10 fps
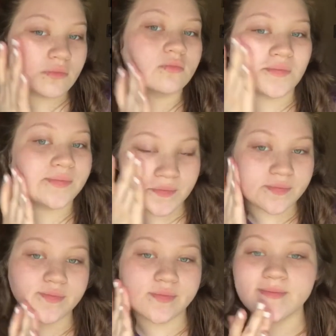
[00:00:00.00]
going to be
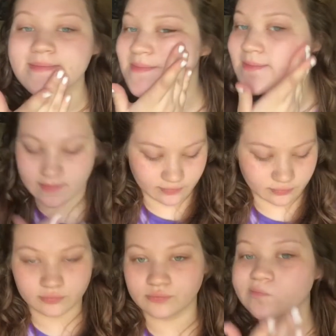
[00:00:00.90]
putting it
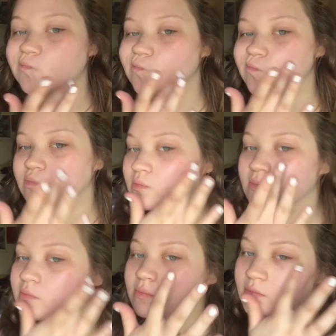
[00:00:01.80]
everywhere, all over my
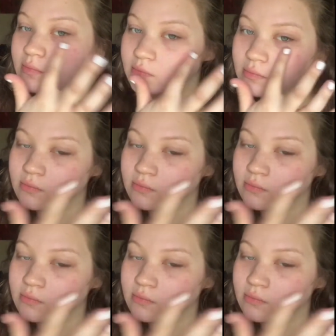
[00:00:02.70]
face and down